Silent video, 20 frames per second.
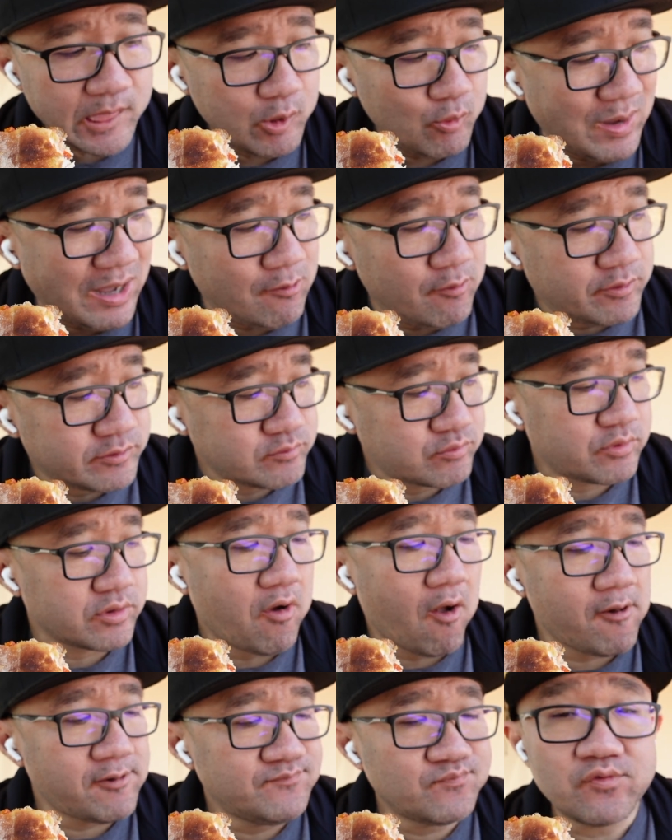Wow,
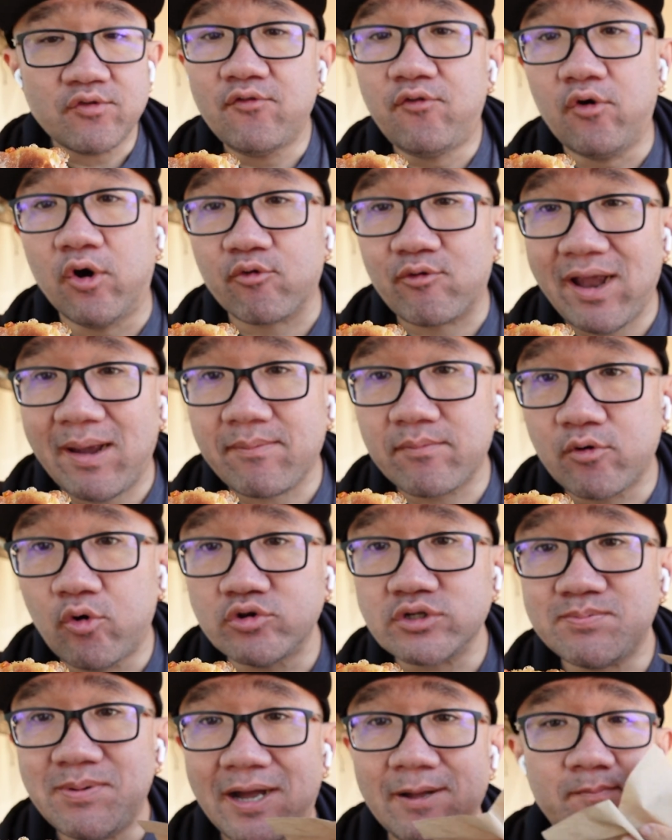for a grab and go
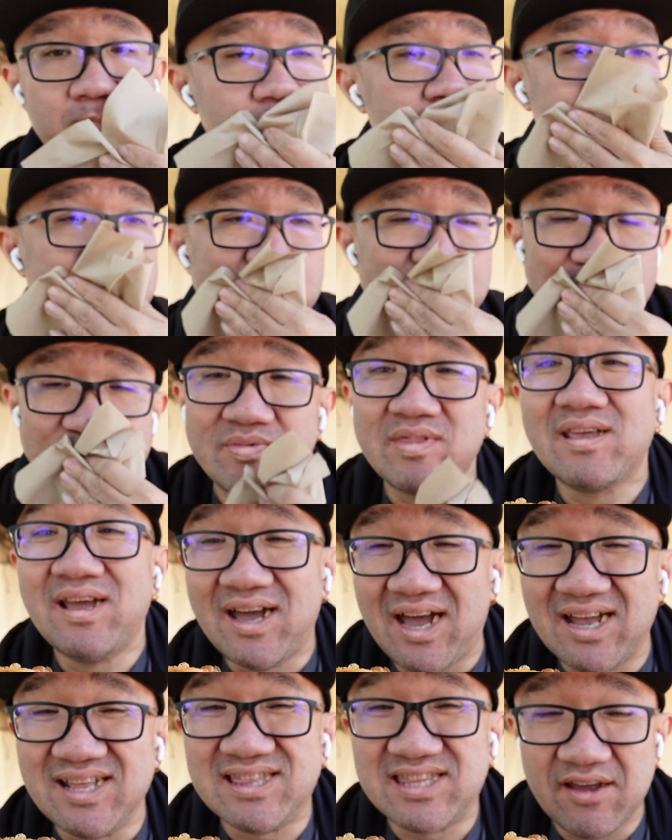spot,
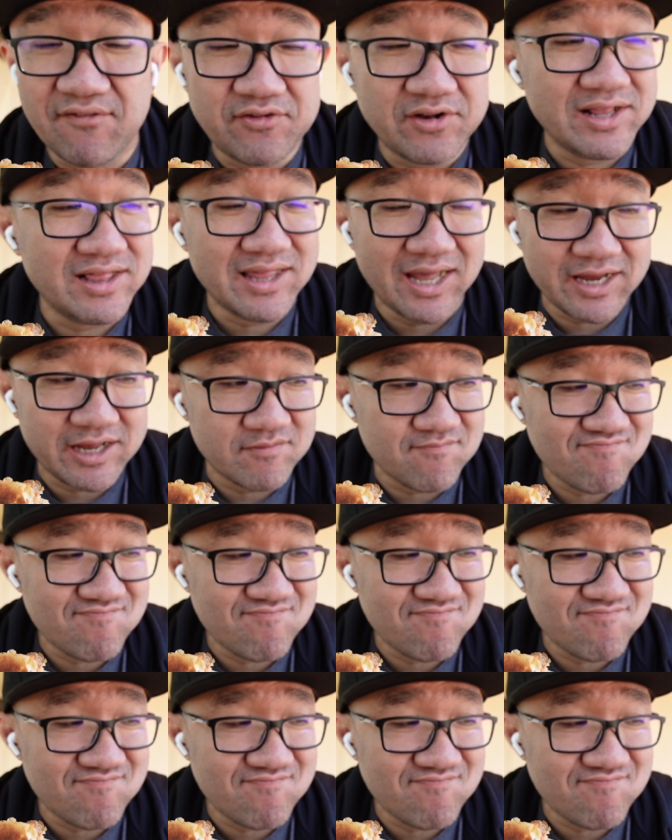I definitely like it.